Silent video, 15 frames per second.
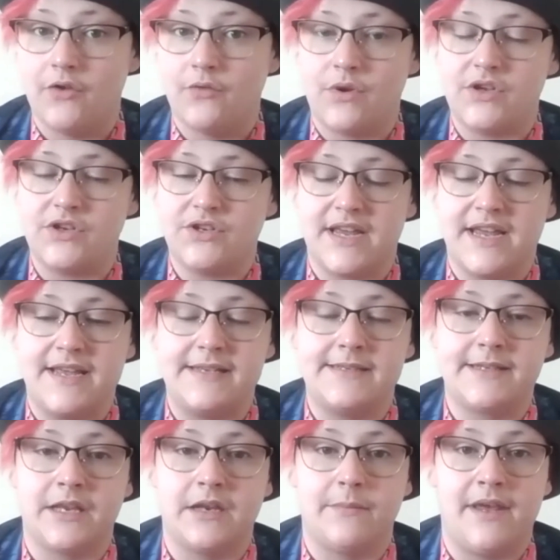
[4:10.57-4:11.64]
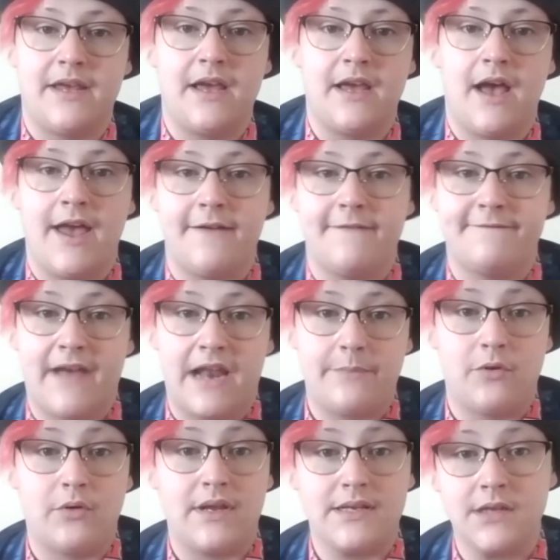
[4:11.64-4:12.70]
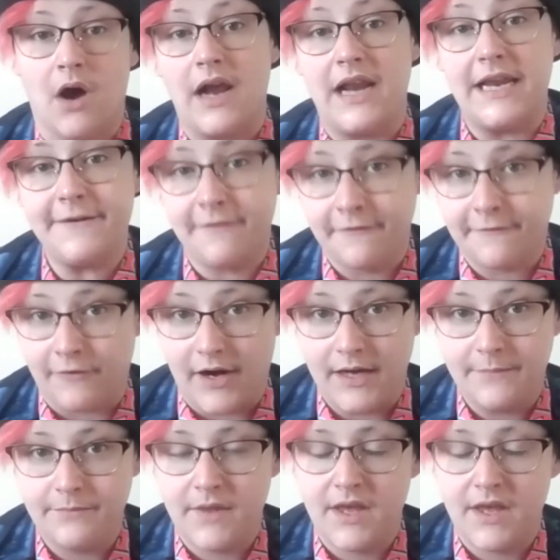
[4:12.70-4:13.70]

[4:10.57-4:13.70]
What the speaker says: which is going to be available entirely for free.